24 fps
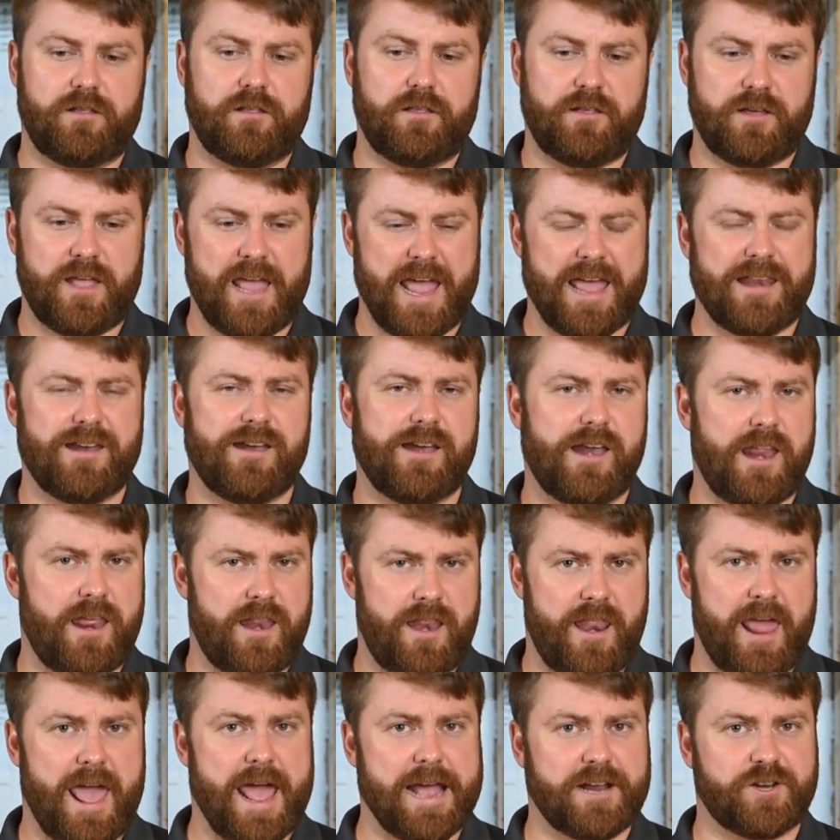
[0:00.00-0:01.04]
the candidate
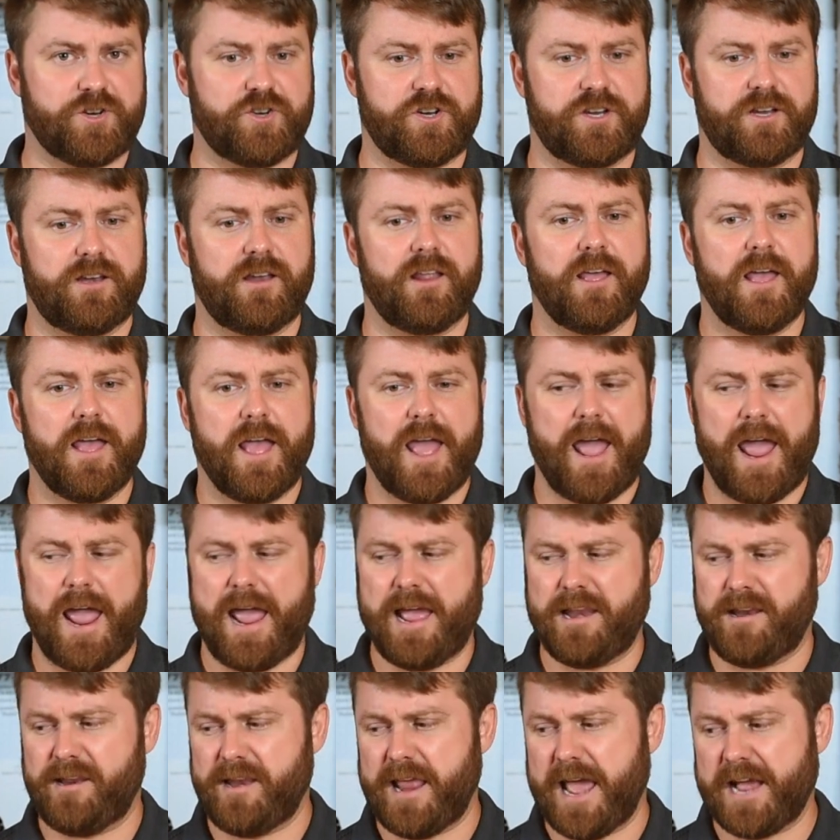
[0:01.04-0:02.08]
in action,
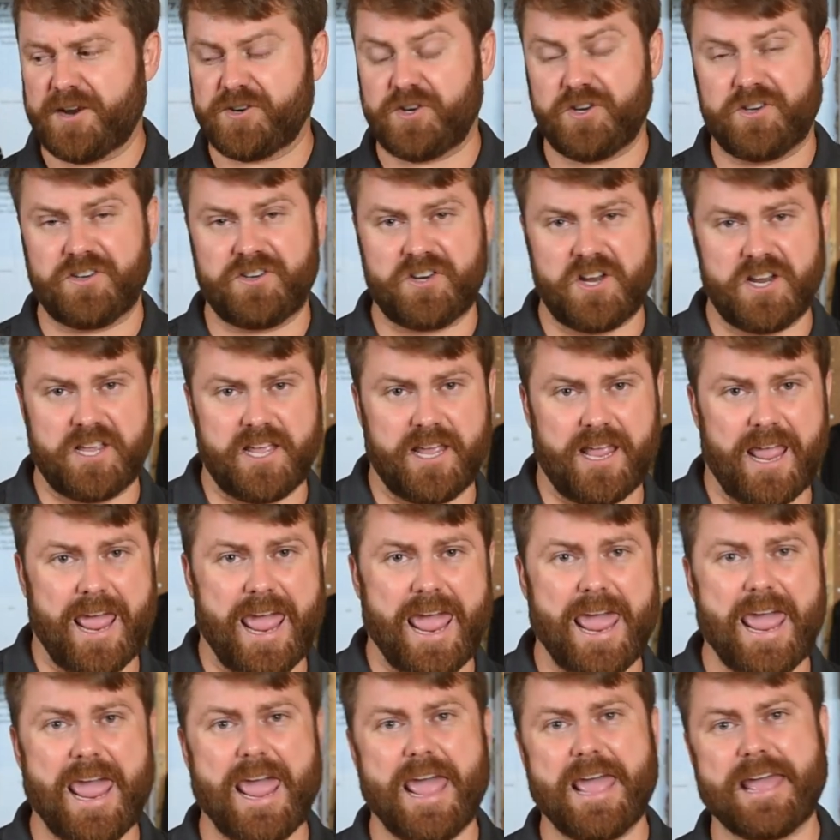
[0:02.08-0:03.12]
and in action shaking
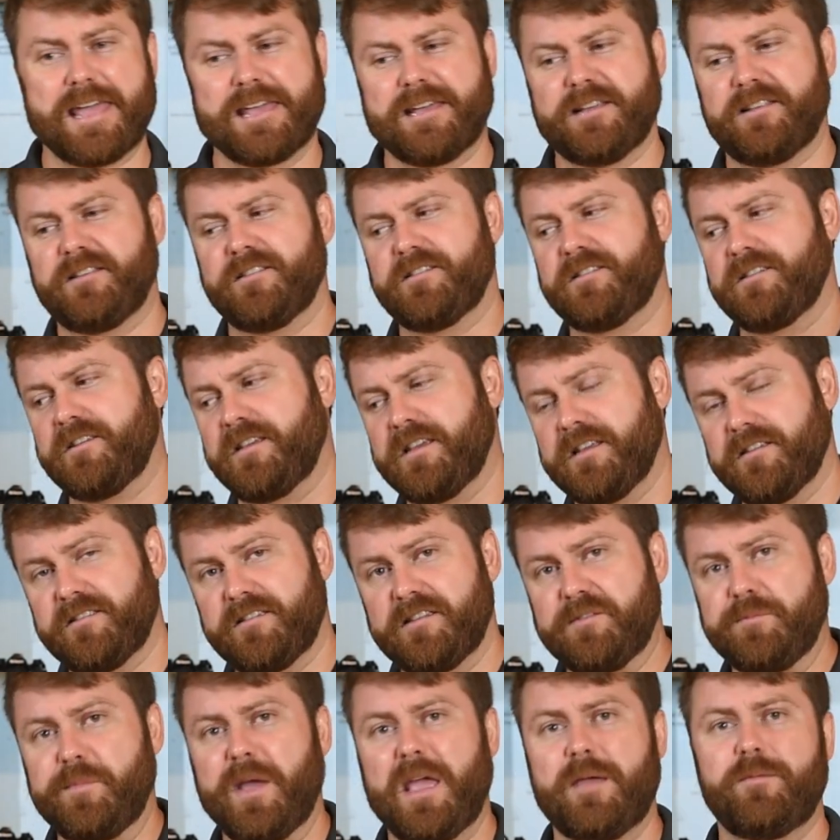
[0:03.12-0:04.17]
hands and
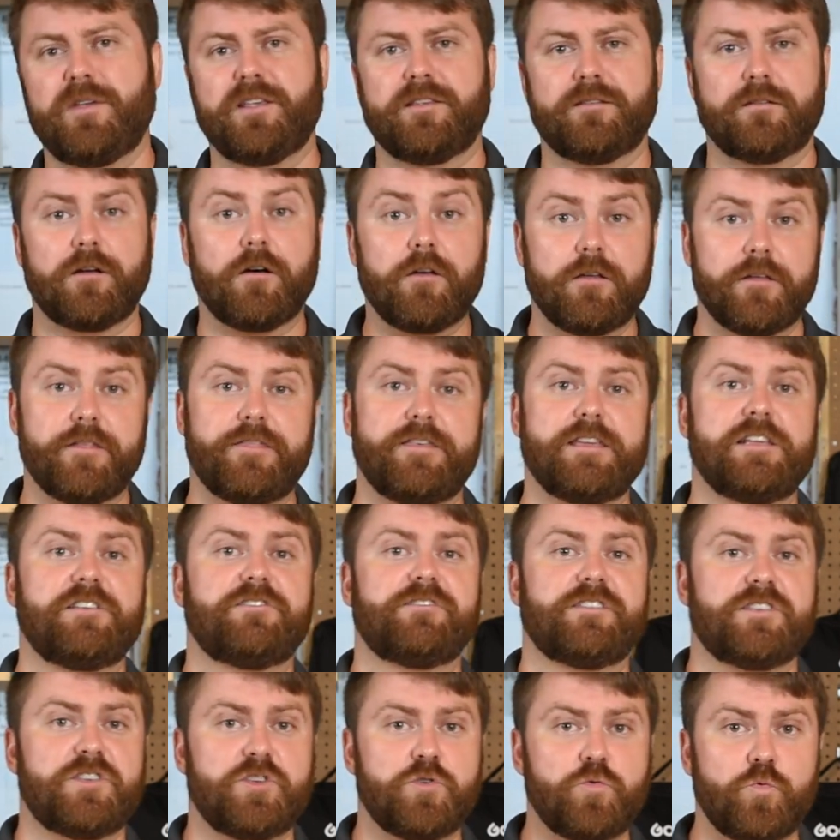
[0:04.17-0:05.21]
kissing babies and all the
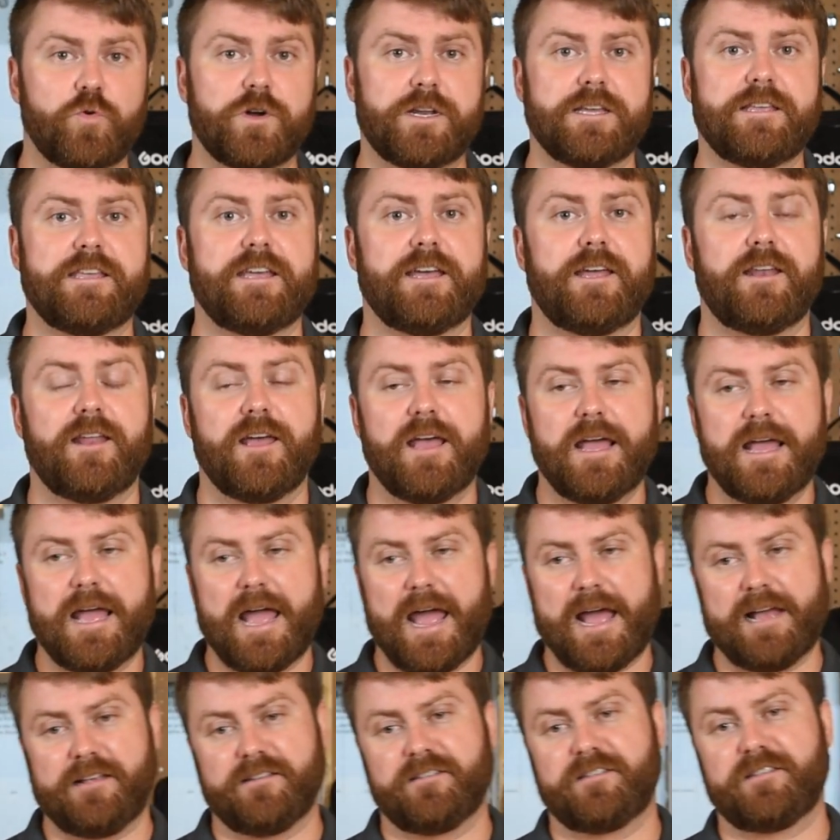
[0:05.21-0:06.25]
things that you want to get
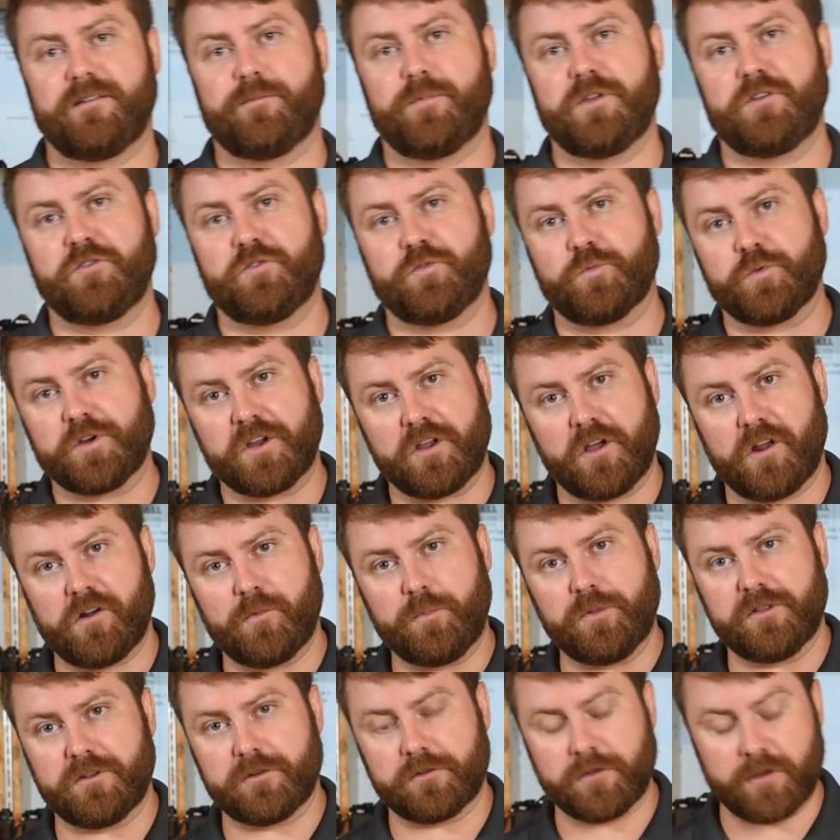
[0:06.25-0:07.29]
as somebody who's working on a
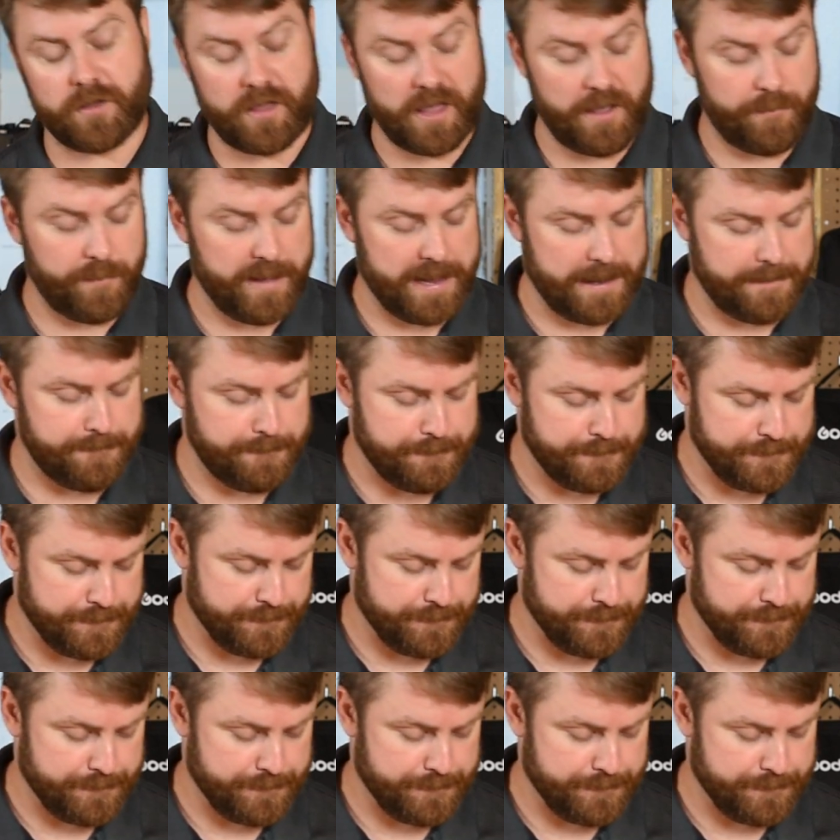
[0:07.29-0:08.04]
political campaign.